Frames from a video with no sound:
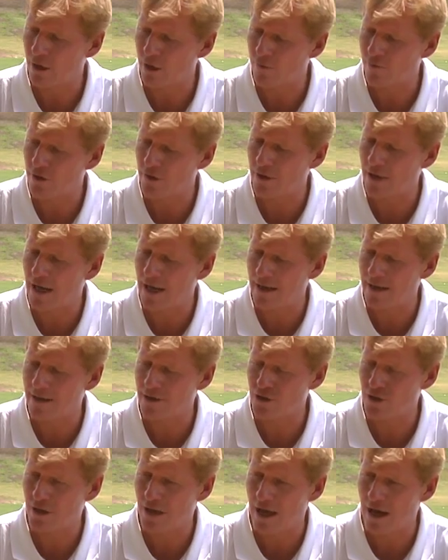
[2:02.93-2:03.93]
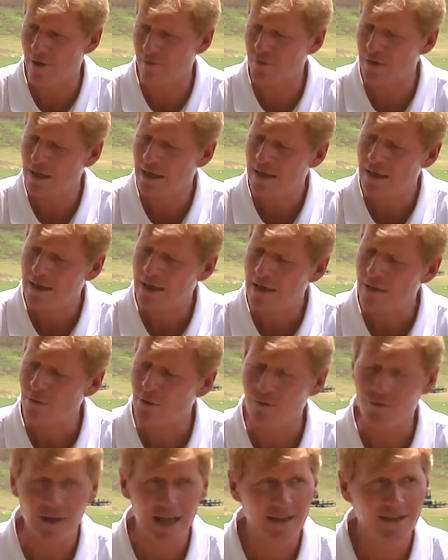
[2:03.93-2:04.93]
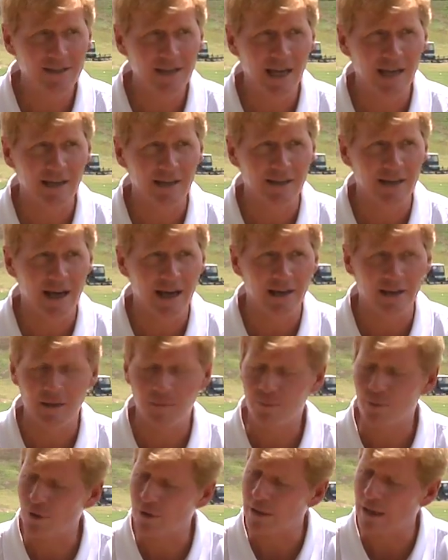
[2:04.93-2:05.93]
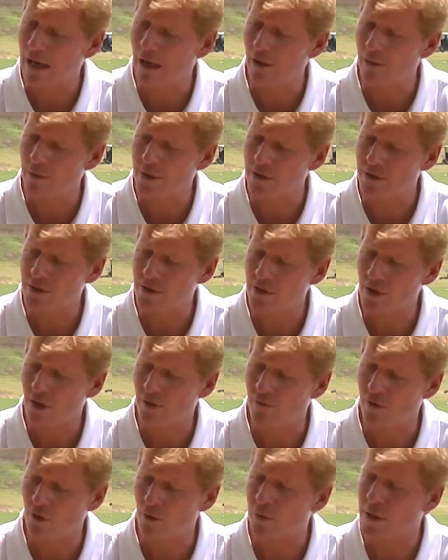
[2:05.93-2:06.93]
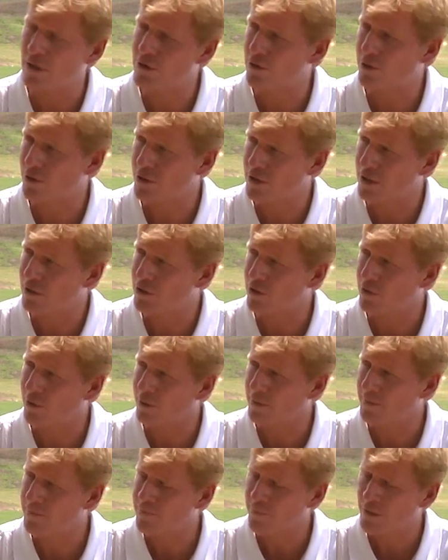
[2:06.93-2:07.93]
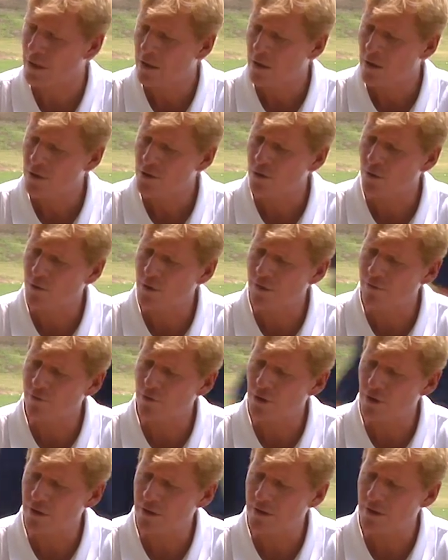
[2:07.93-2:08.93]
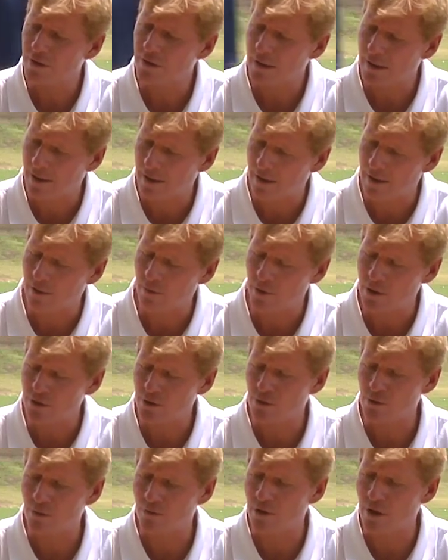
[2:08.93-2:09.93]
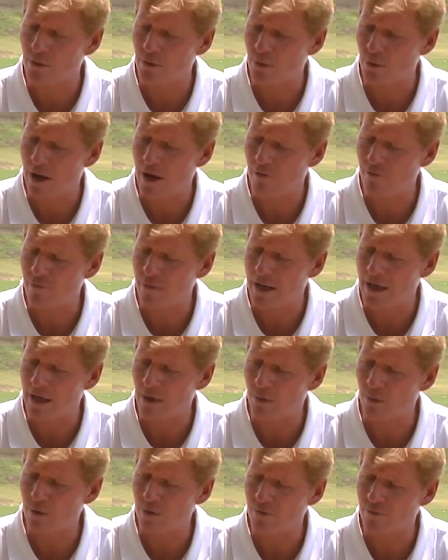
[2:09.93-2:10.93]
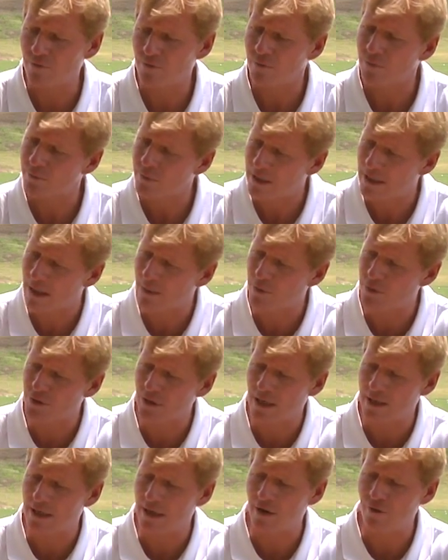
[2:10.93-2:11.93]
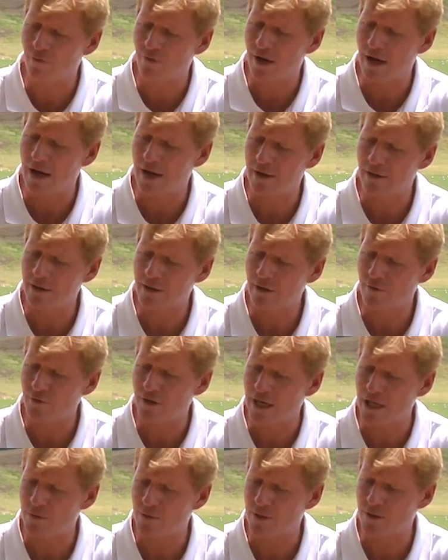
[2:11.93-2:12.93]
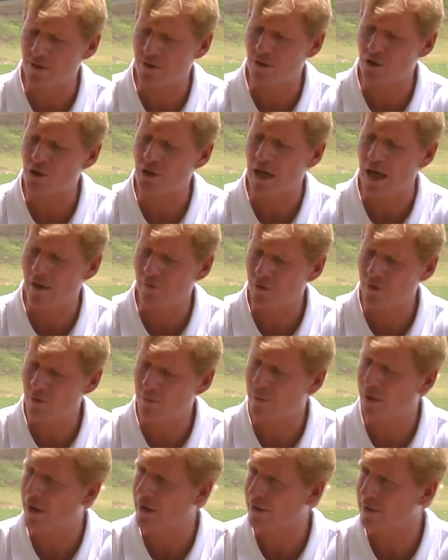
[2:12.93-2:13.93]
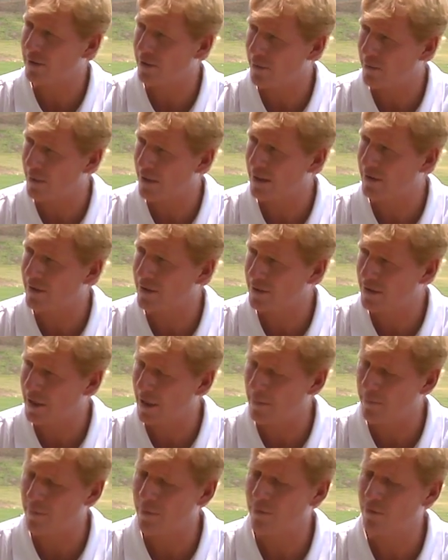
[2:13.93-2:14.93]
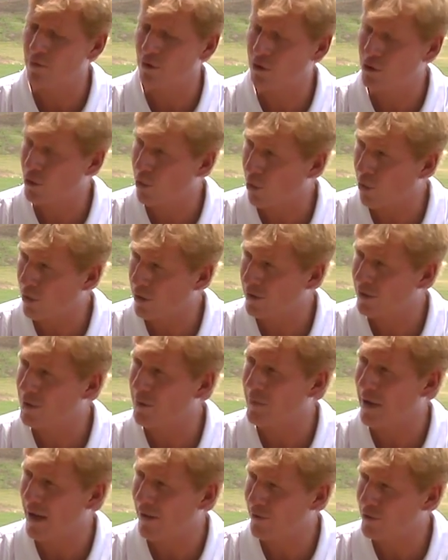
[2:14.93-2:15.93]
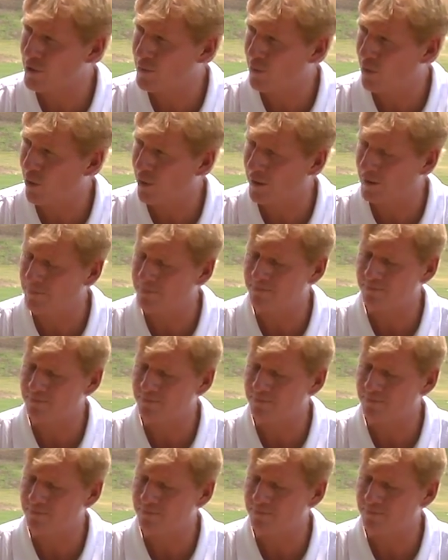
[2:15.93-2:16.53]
our very high-end shaft, we've then taken that and put elements of our research into it. So we've looked at the research we've done with Ralph Mann. We've been able to identify the different aspects of the shaft: the butt, the mid, the tip, the torque, the balance point.